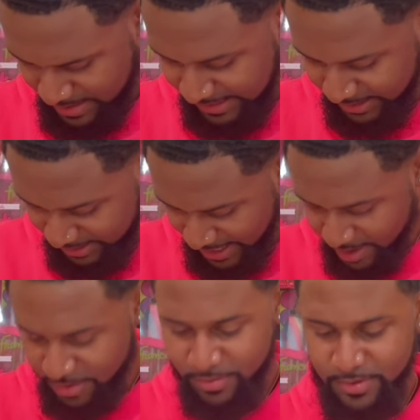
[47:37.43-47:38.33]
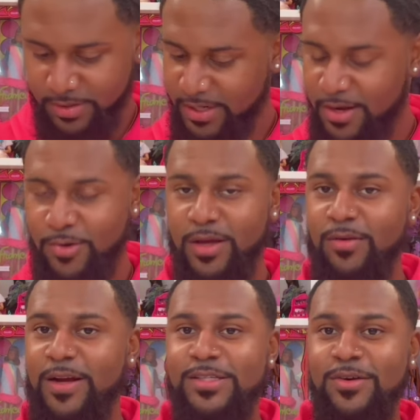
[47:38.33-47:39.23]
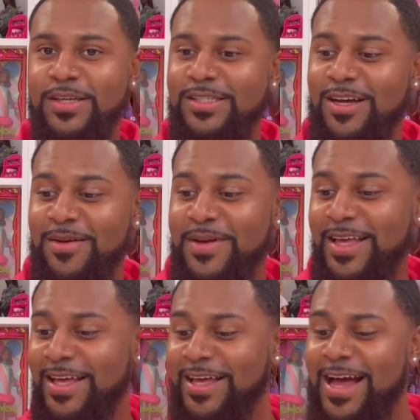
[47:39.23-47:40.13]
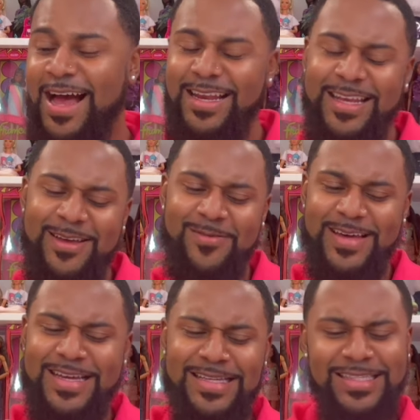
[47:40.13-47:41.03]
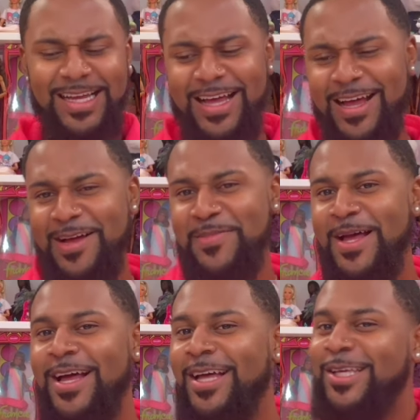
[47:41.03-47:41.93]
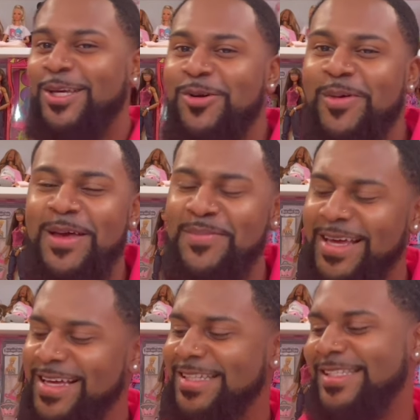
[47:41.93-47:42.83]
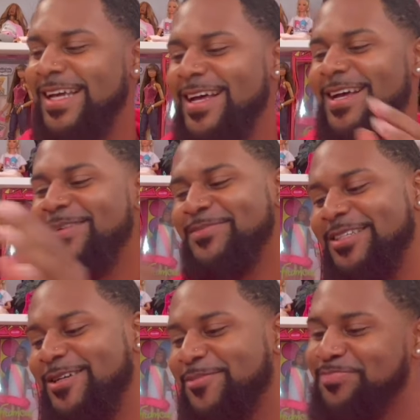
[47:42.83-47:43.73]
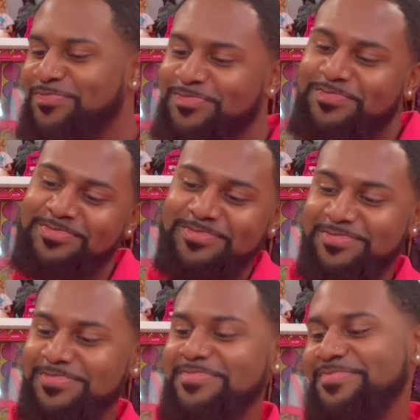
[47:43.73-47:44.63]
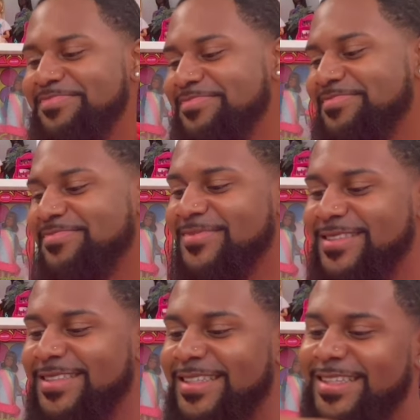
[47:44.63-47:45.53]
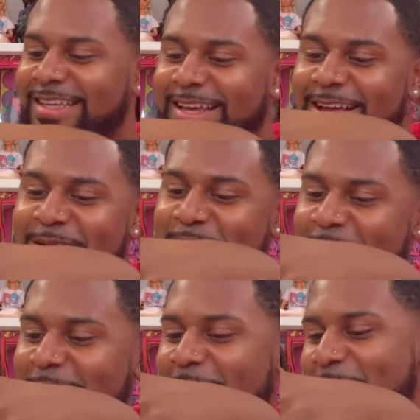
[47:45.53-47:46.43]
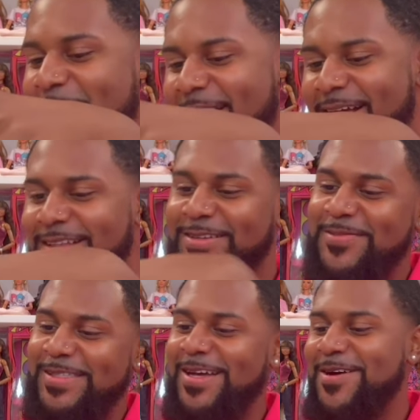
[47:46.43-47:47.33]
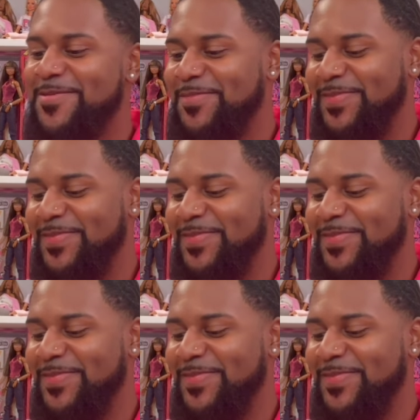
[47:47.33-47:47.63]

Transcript: This, that, that Coi Leray song is stuck in my head. I need we time, you and me time. Mm -mm -mm -mm. Yeah, my, yeah, man. Let me stop.